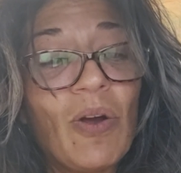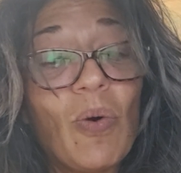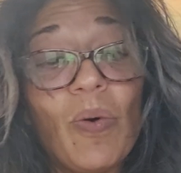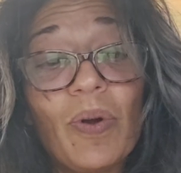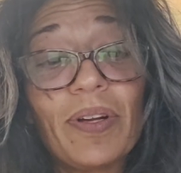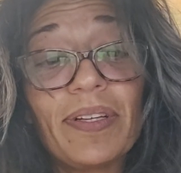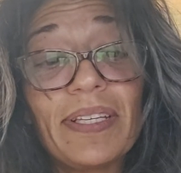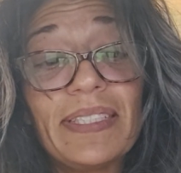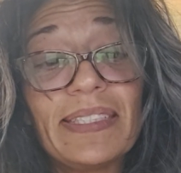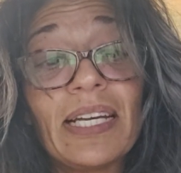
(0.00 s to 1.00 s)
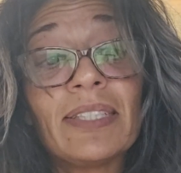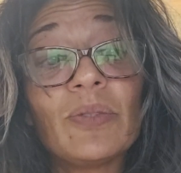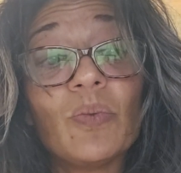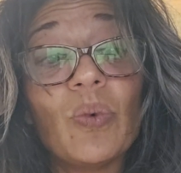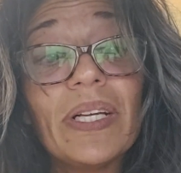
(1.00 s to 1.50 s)
or his
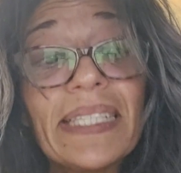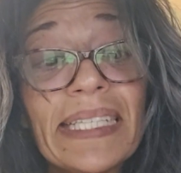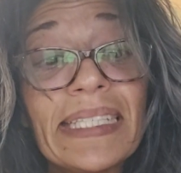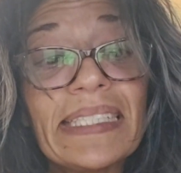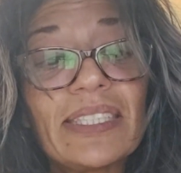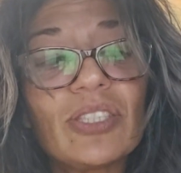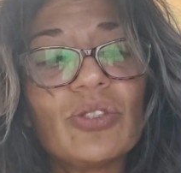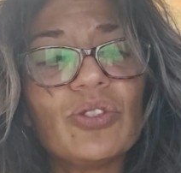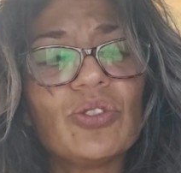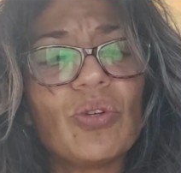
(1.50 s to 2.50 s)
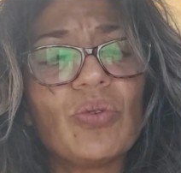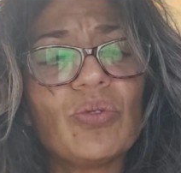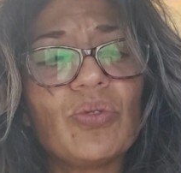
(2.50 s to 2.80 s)
unwillingness to show